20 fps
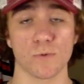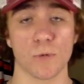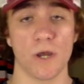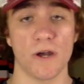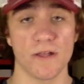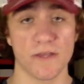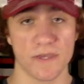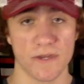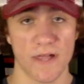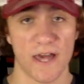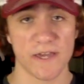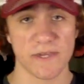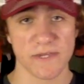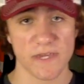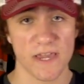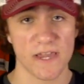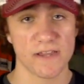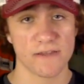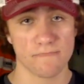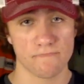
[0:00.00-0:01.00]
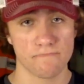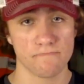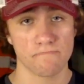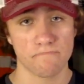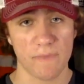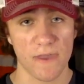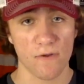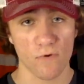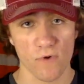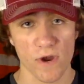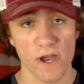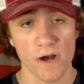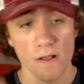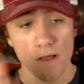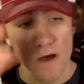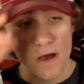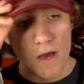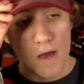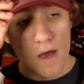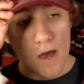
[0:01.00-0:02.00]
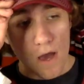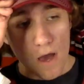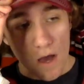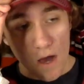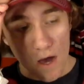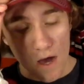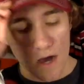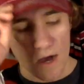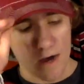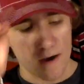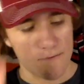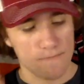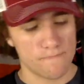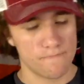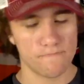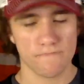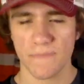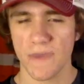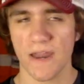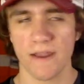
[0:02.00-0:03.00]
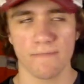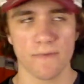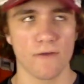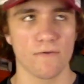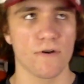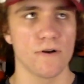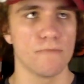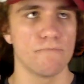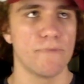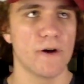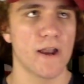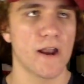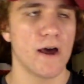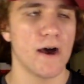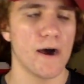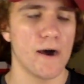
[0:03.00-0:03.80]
real until I see it be real. Get it, be real. But,